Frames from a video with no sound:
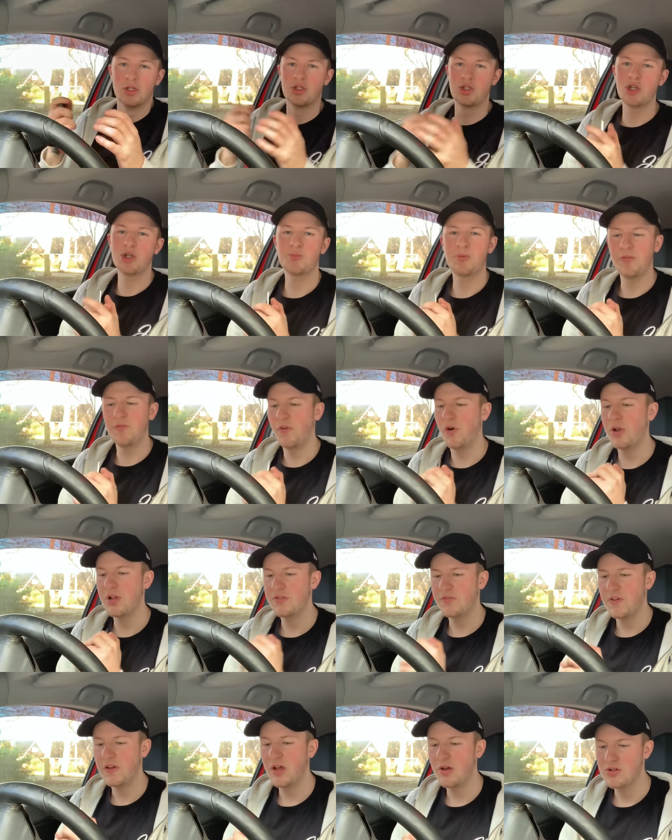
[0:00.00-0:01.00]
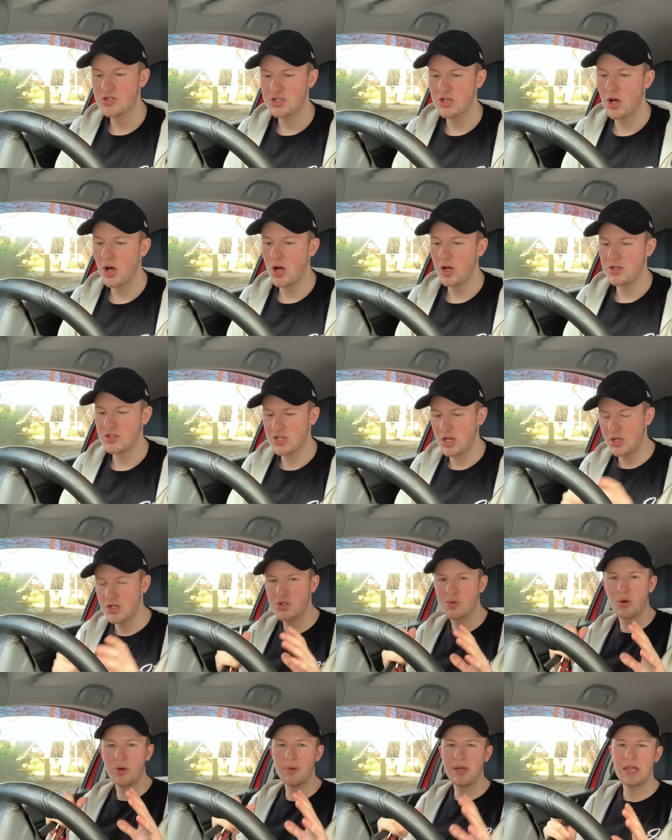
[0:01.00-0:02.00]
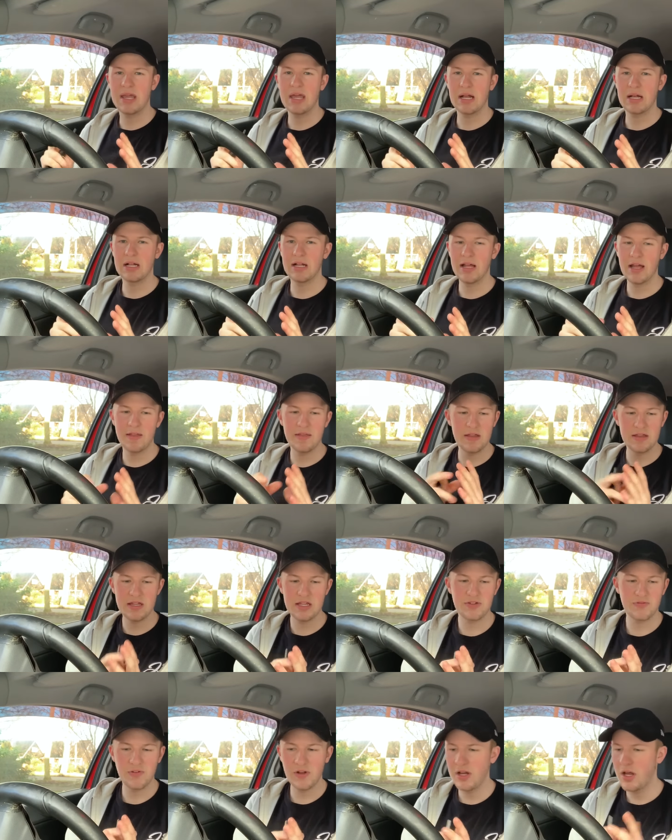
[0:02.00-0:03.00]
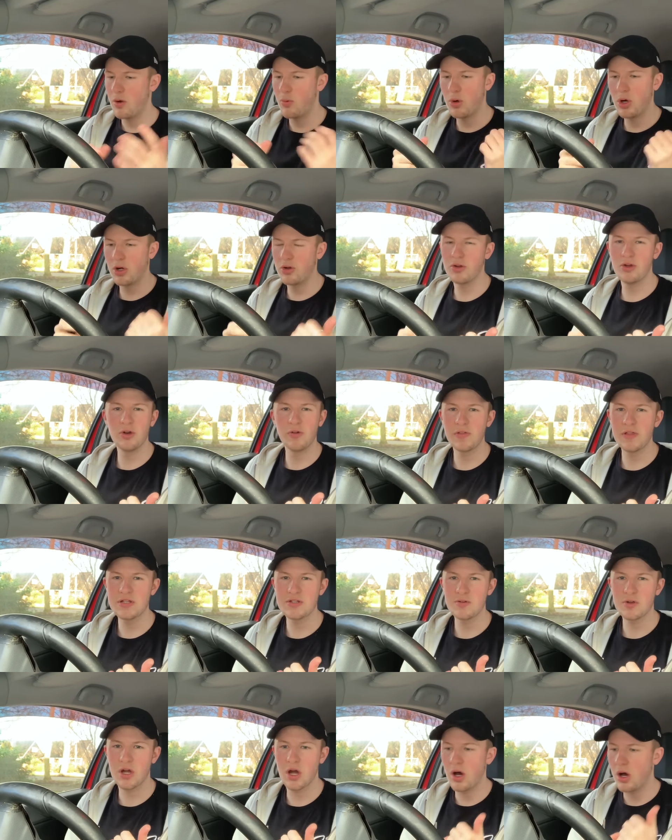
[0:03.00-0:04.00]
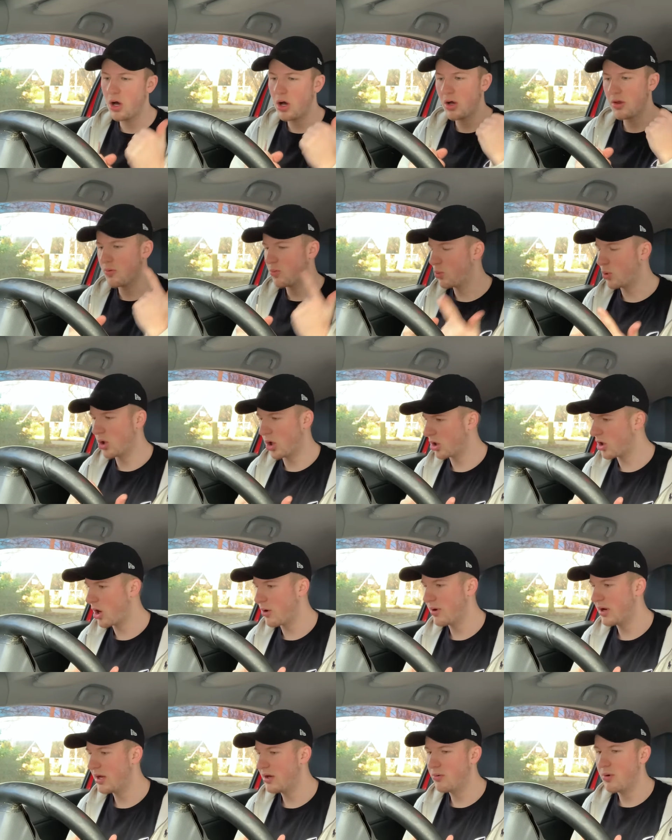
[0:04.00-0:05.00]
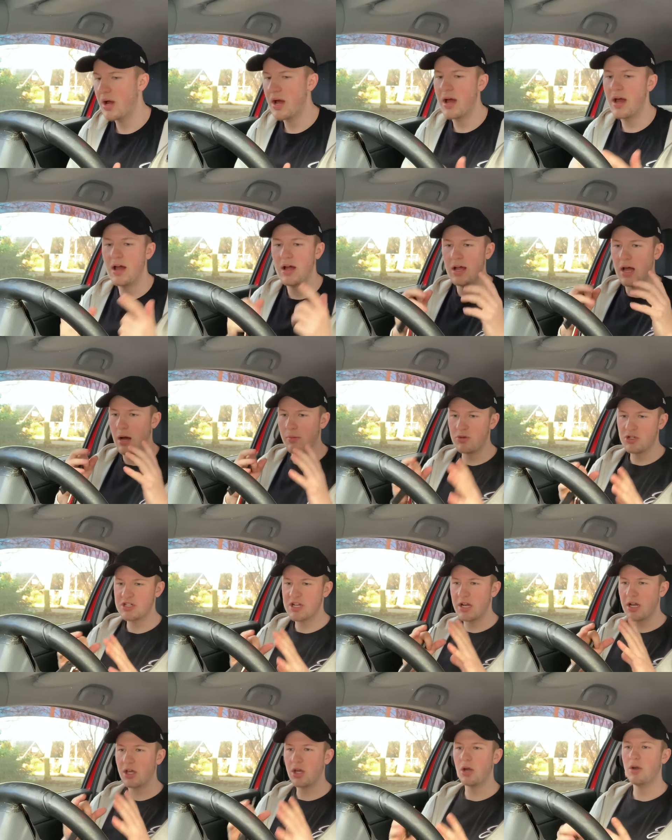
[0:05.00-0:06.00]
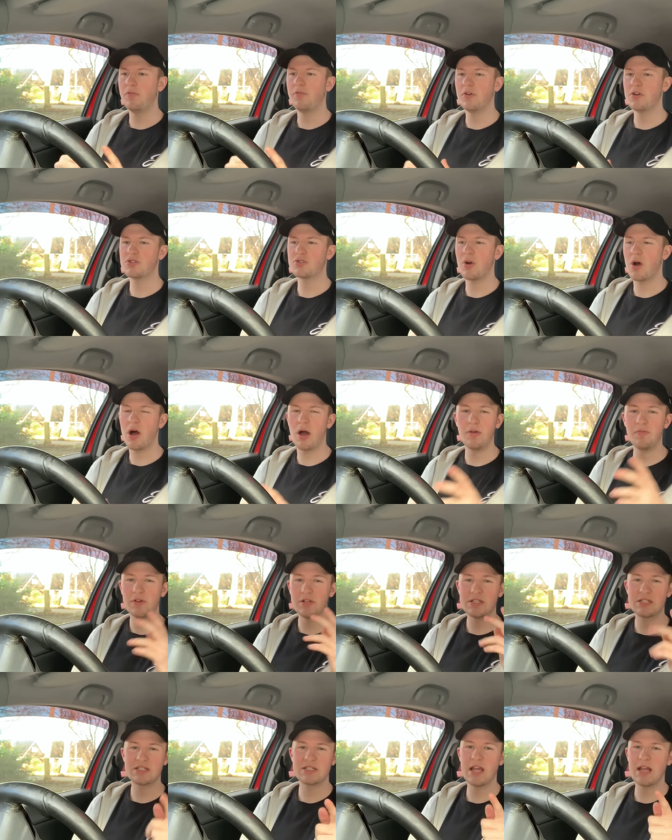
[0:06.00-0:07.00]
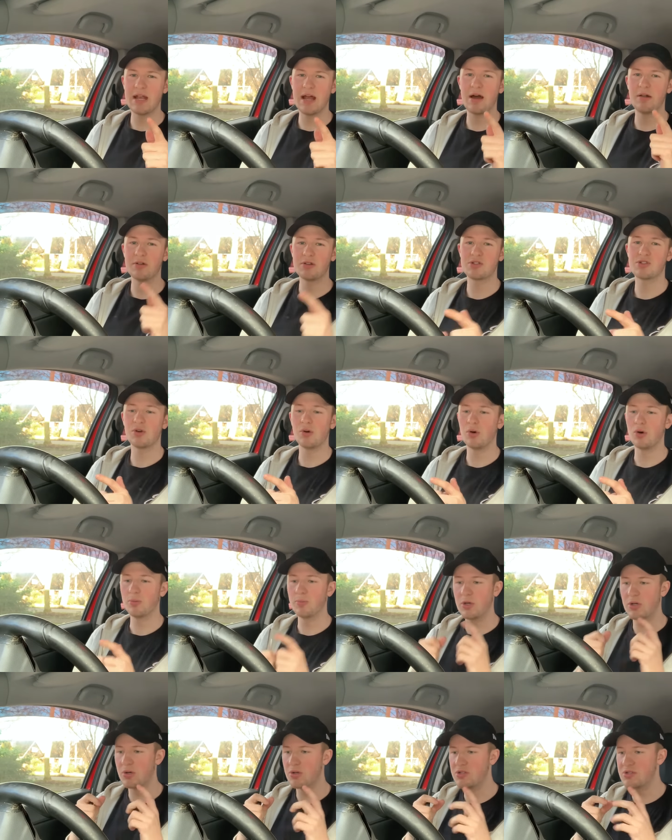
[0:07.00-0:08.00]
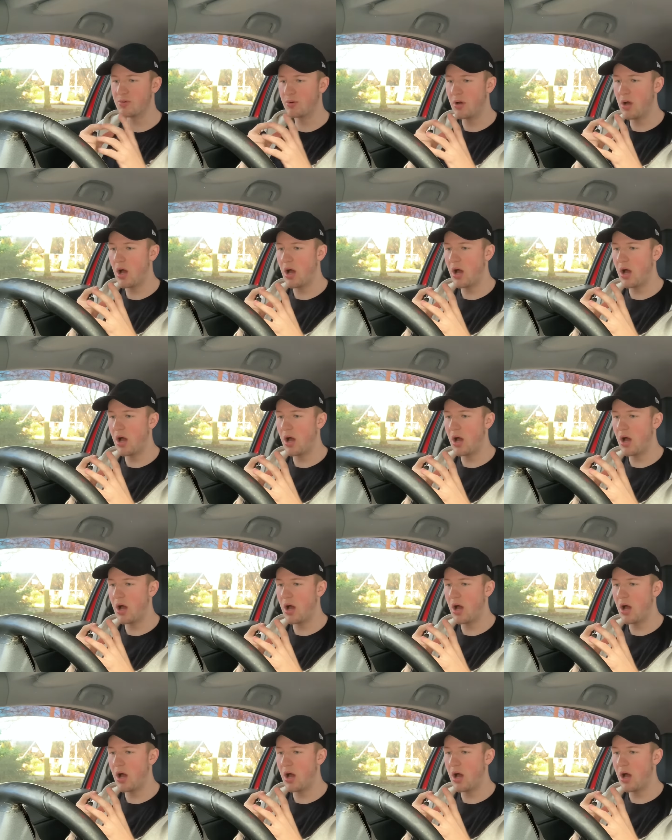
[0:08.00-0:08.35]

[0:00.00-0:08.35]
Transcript: Just before this video starts, I just want to make it clear that this video, we're not doing nothing to the car, we're not going anywhere. I'm just going to go for a drive and sit down and talk, because